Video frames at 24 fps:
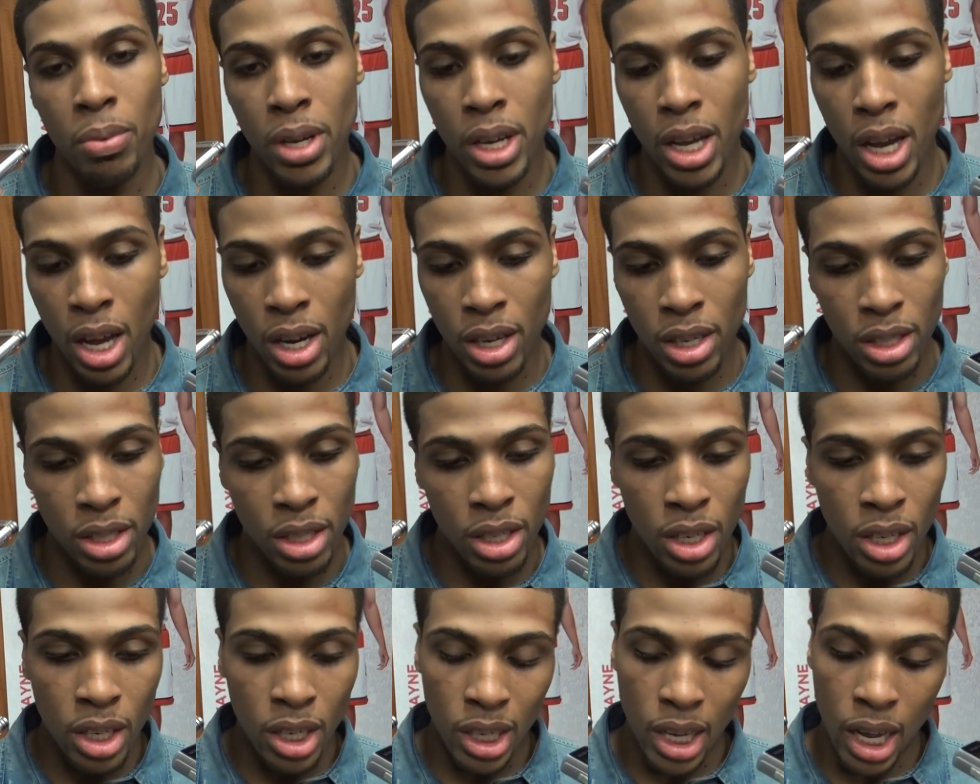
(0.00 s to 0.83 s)
We kind of
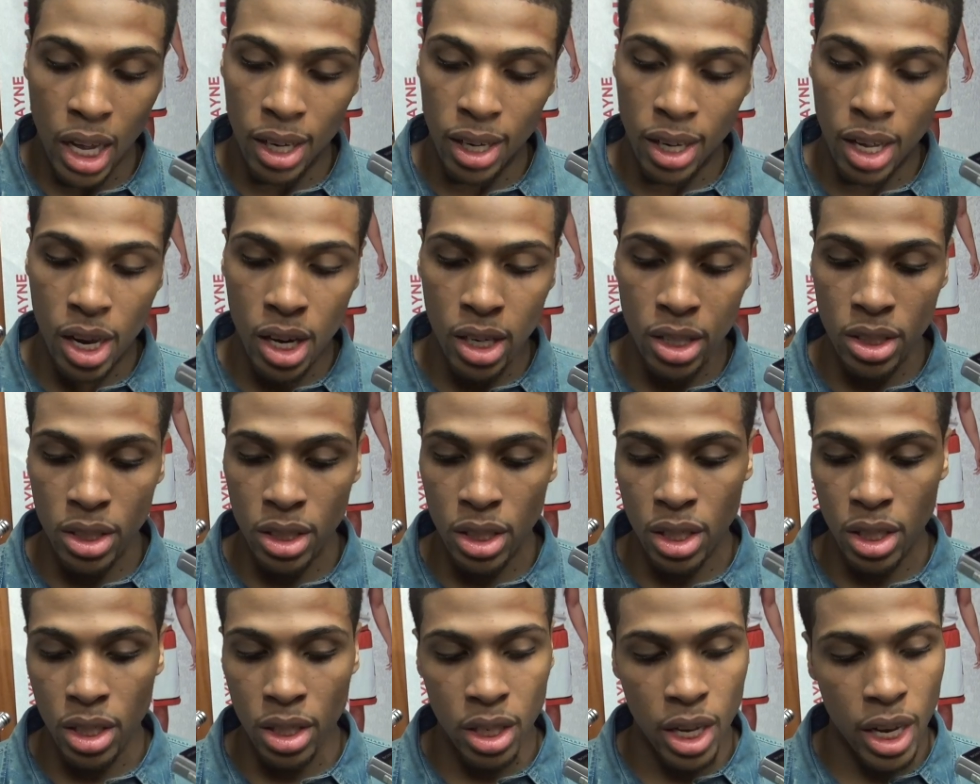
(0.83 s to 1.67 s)
got lazy,
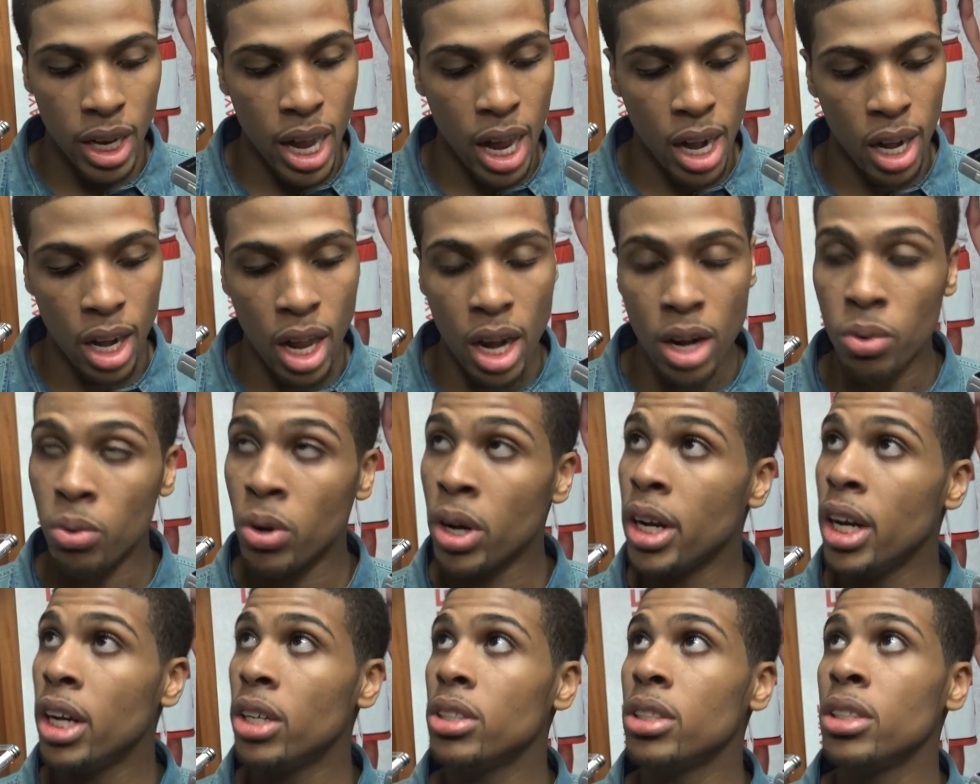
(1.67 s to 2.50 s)
and they got a lot of
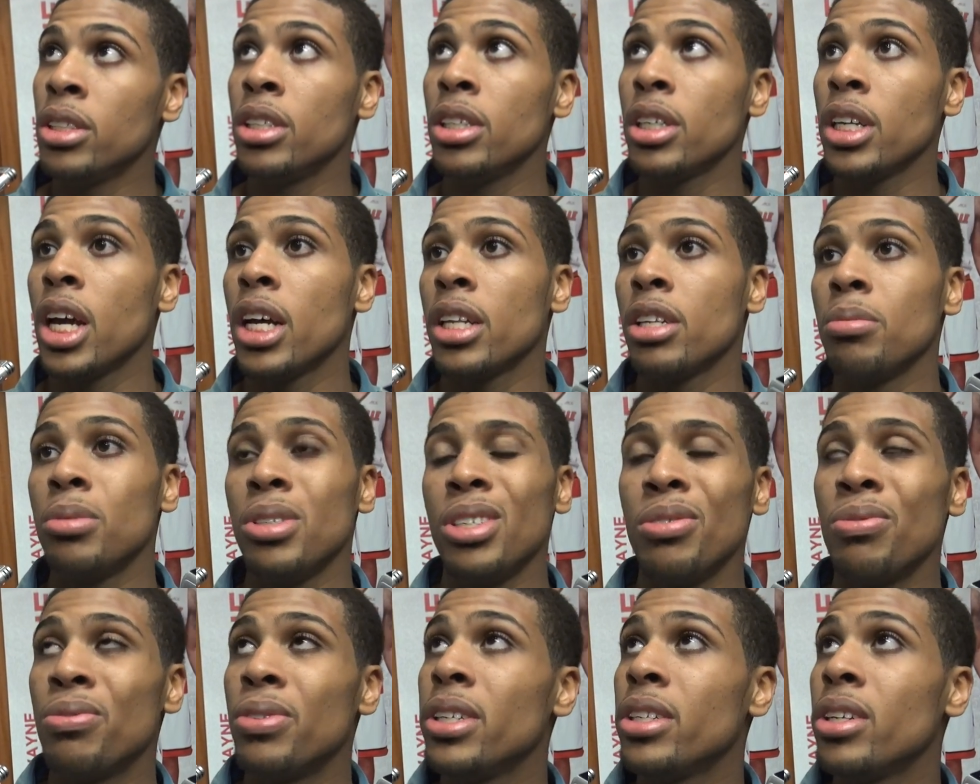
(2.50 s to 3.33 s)
runouts and got them to
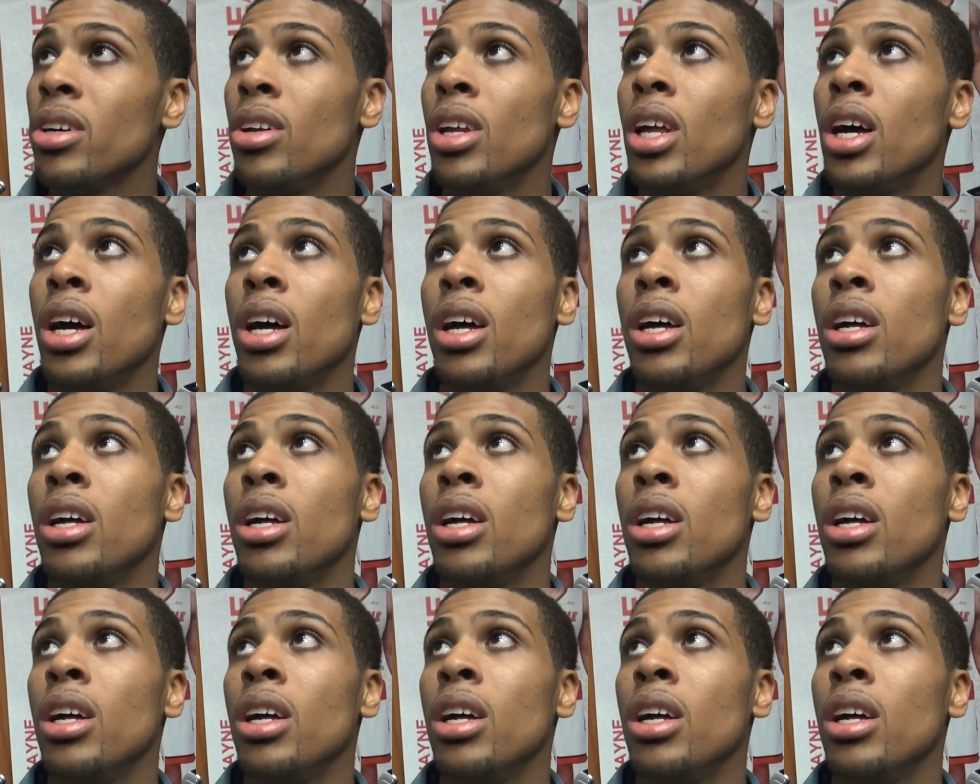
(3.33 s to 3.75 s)
the free throw line.